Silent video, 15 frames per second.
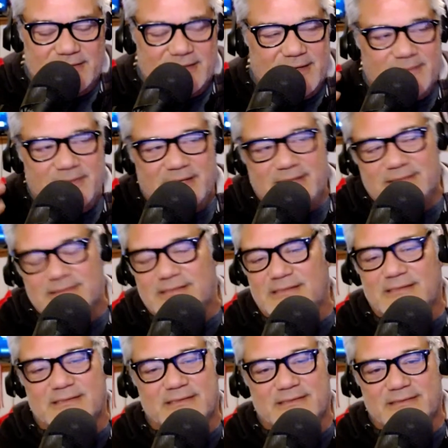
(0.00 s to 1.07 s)
I mean,
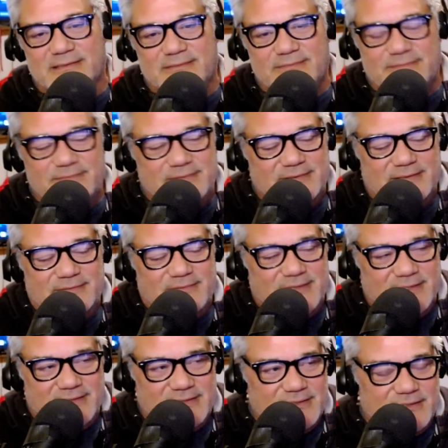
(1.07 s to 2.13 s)
what
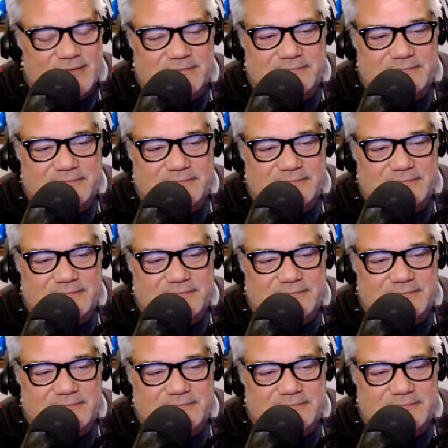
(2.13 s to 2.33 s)
can you do?